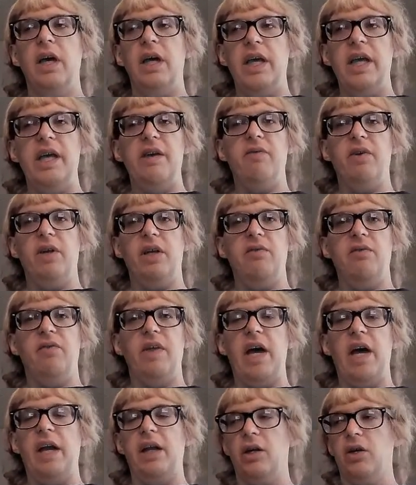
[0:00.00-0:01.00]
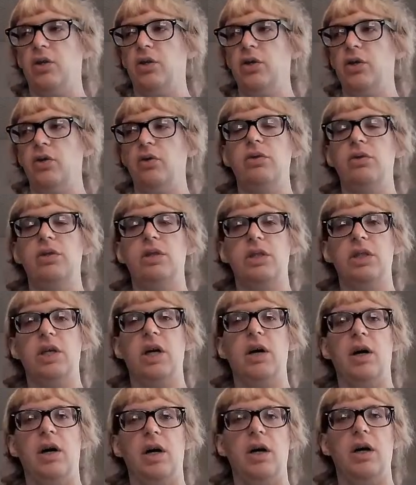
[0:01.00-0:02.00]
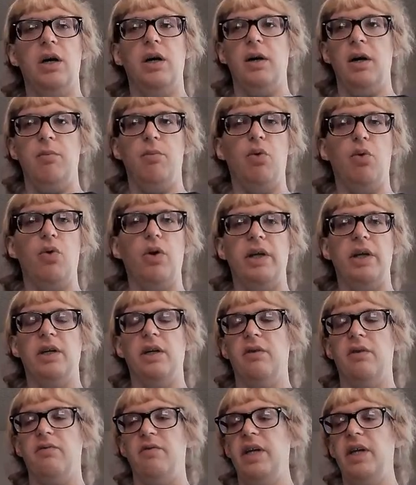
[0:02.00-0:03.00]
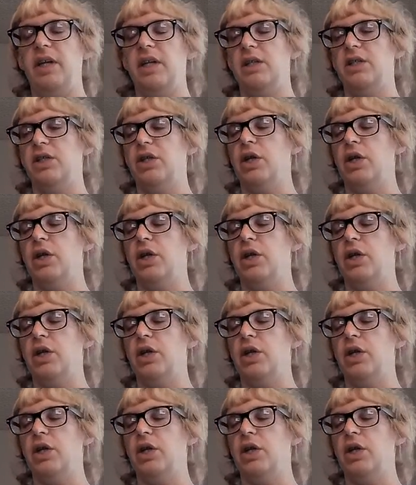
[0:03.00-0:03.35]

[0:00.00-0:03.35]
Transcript: even if that includes aborting a fetus,